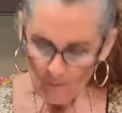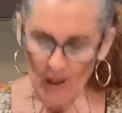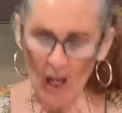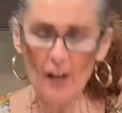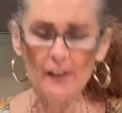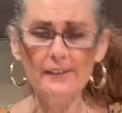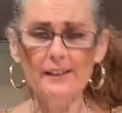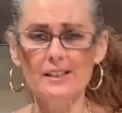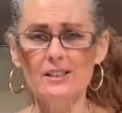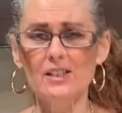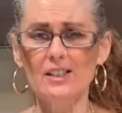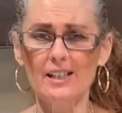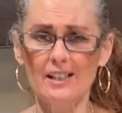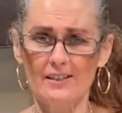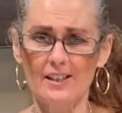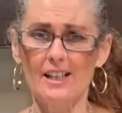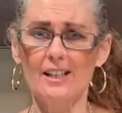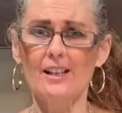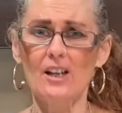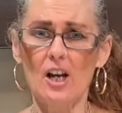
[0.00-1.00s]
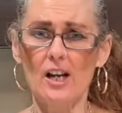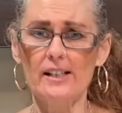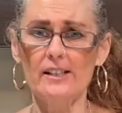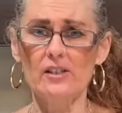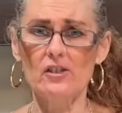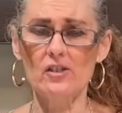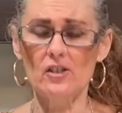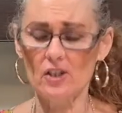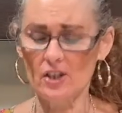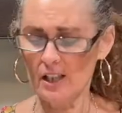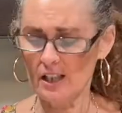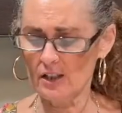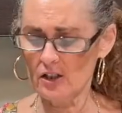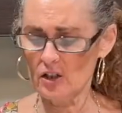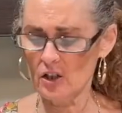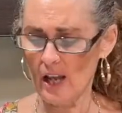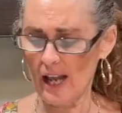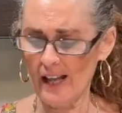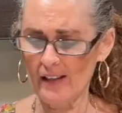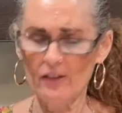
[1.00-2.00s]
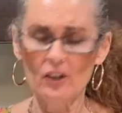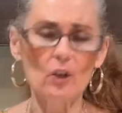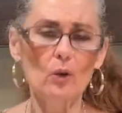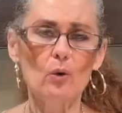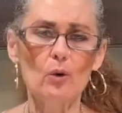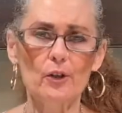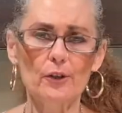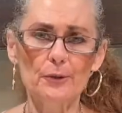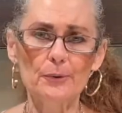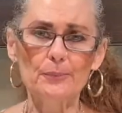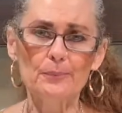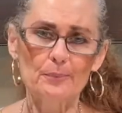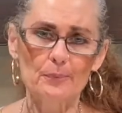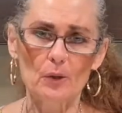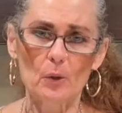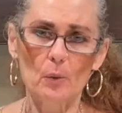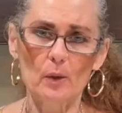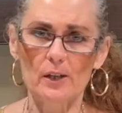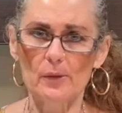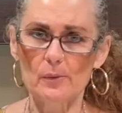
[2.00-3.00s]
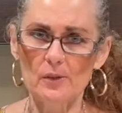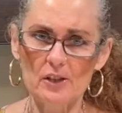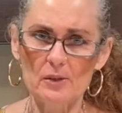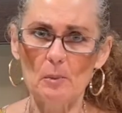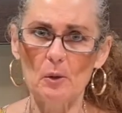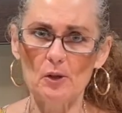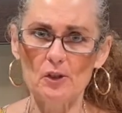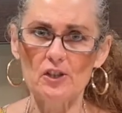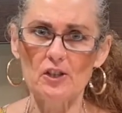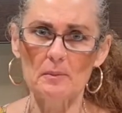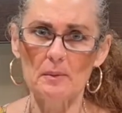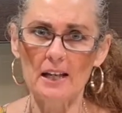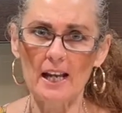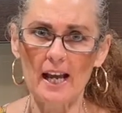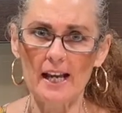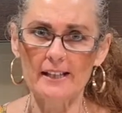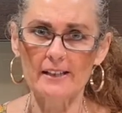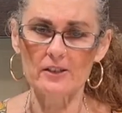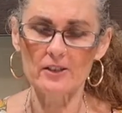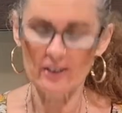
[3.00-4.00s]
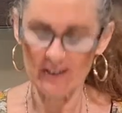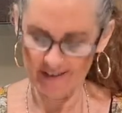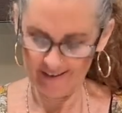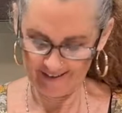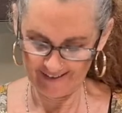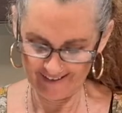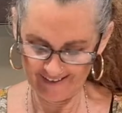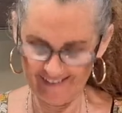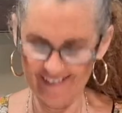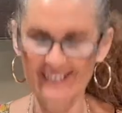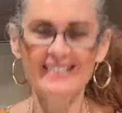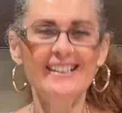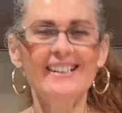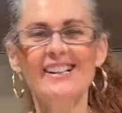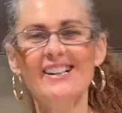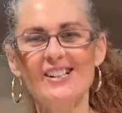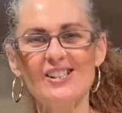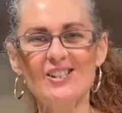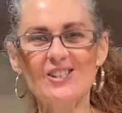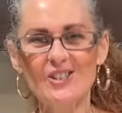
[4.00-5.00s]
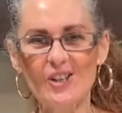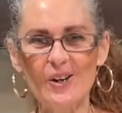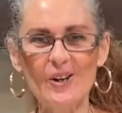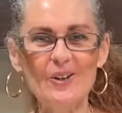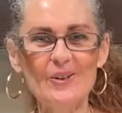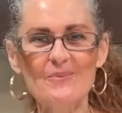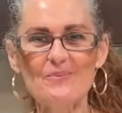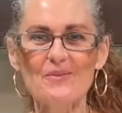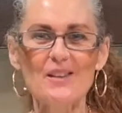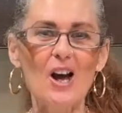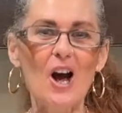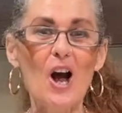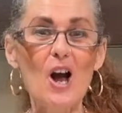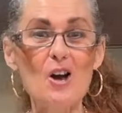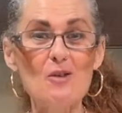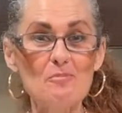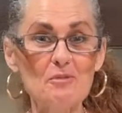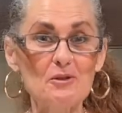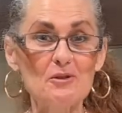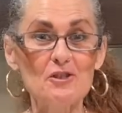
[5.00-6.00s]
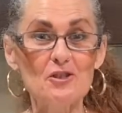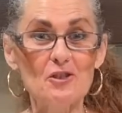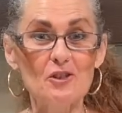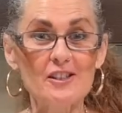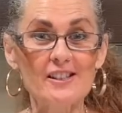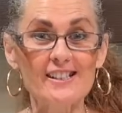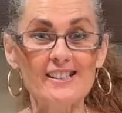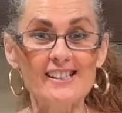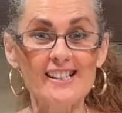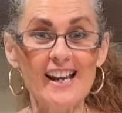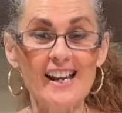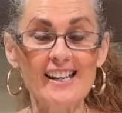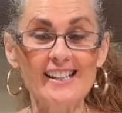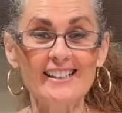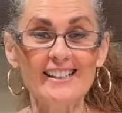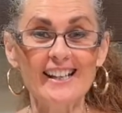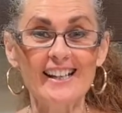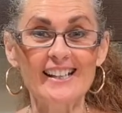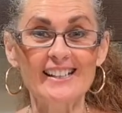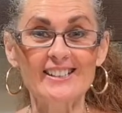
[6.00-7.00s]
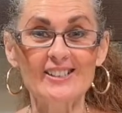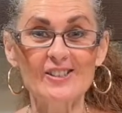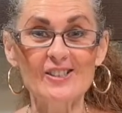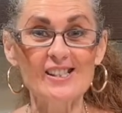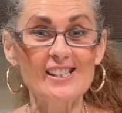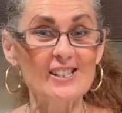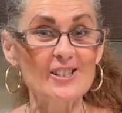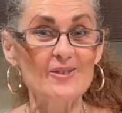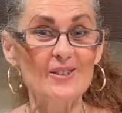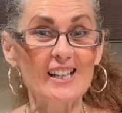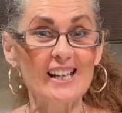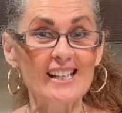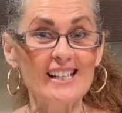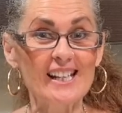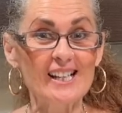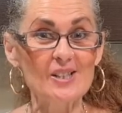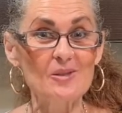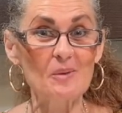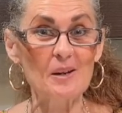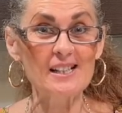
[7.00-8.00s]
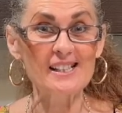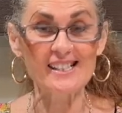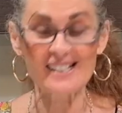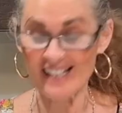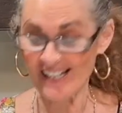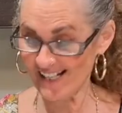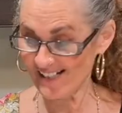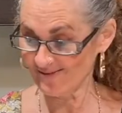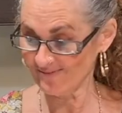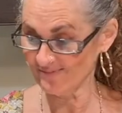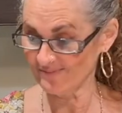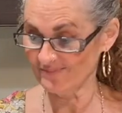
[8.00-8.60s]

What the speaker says: I think to get that lightness, you needed to add the oil when it was supposed to be added. So I hope you enjoy this cake, and I'll see you again next Wednesday.